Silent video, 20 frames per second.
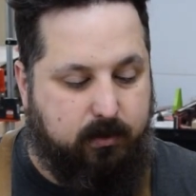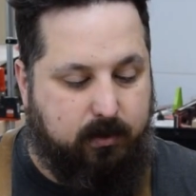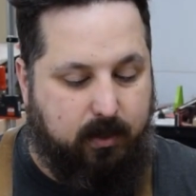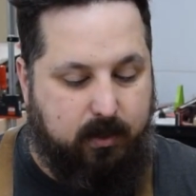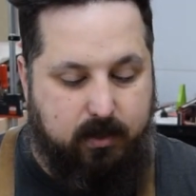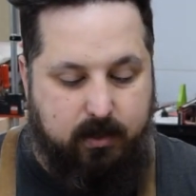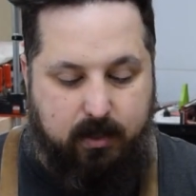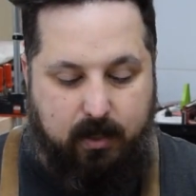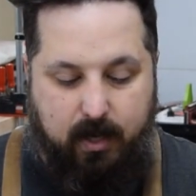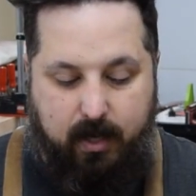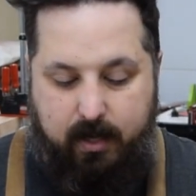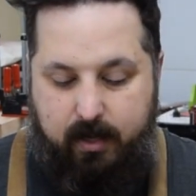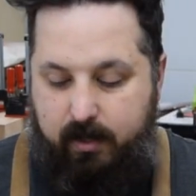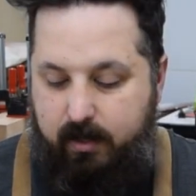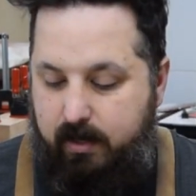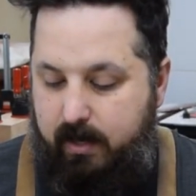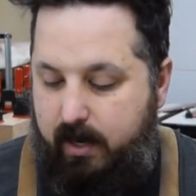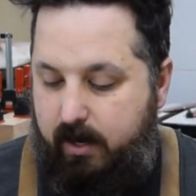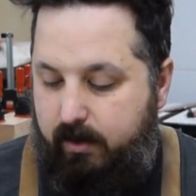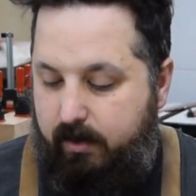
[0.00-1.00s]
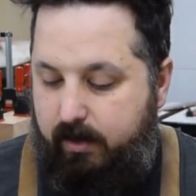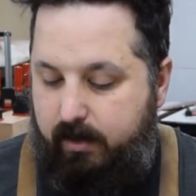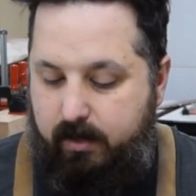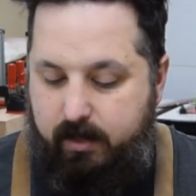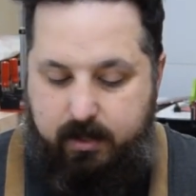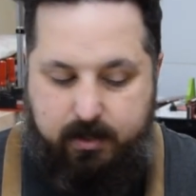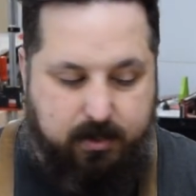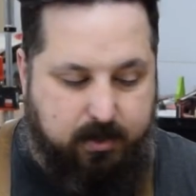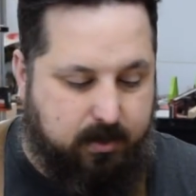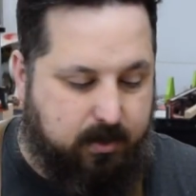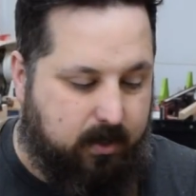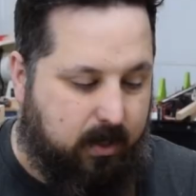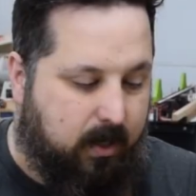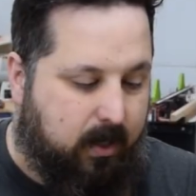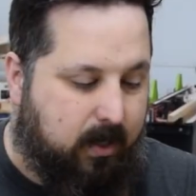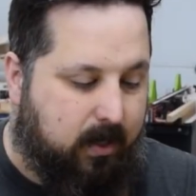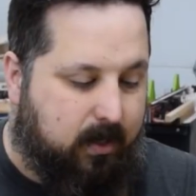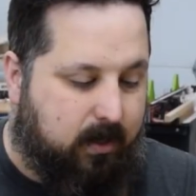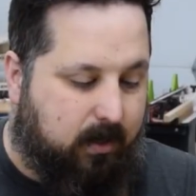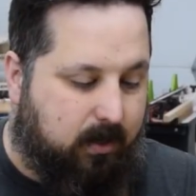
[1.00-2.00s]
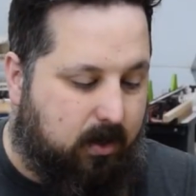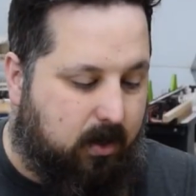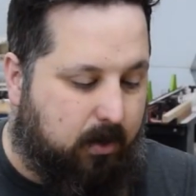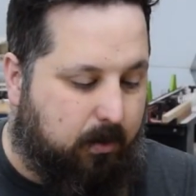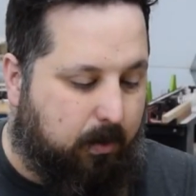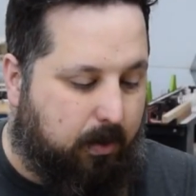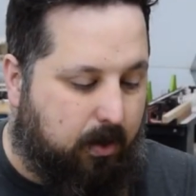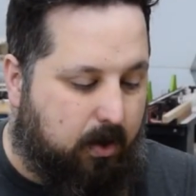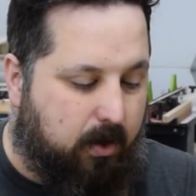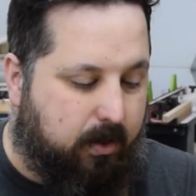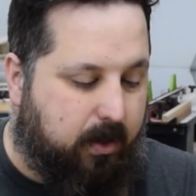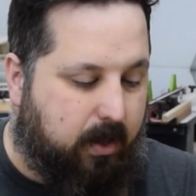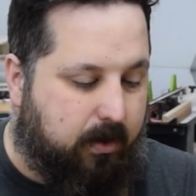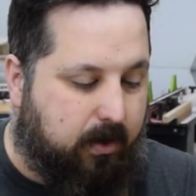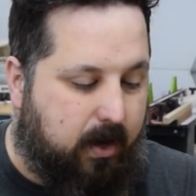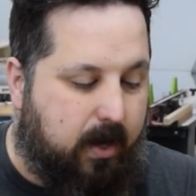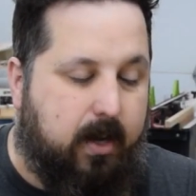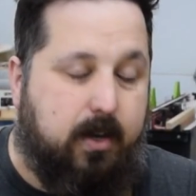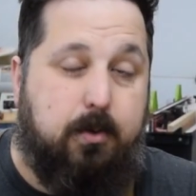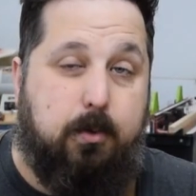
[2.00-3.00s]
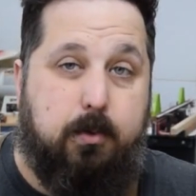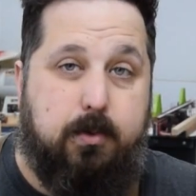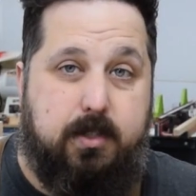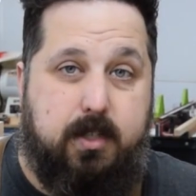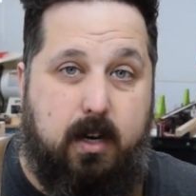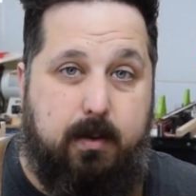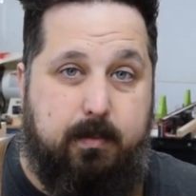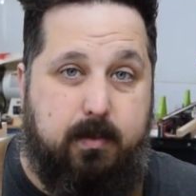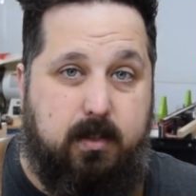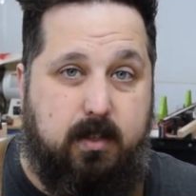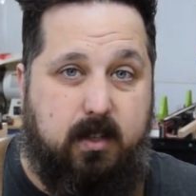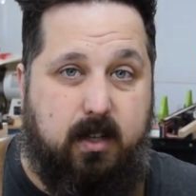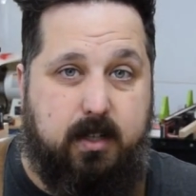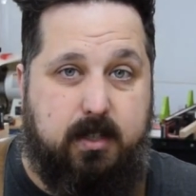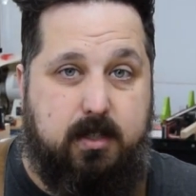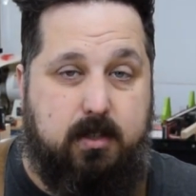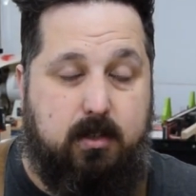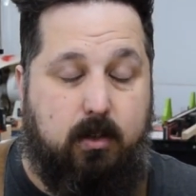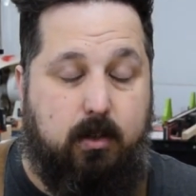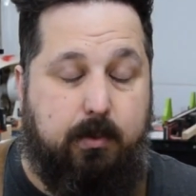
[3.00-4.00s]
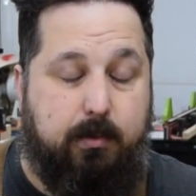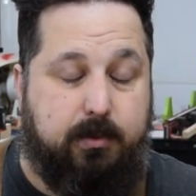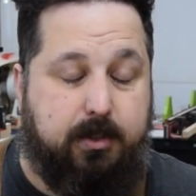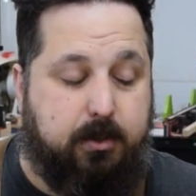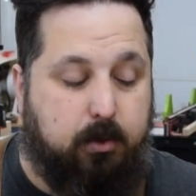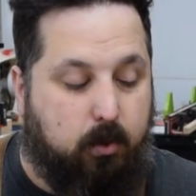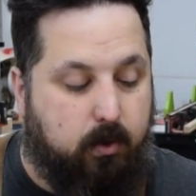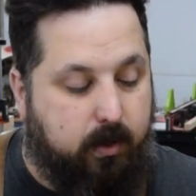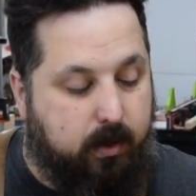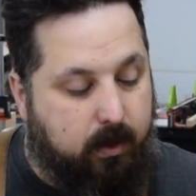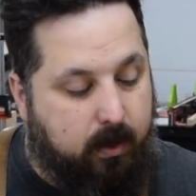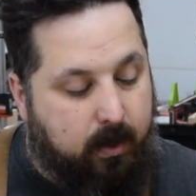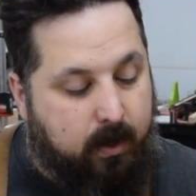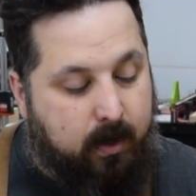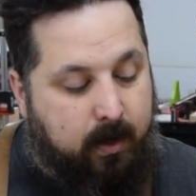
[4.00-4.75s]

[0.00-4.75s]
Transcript: I inherited this along with all the other hand tools I've been slowly restoring.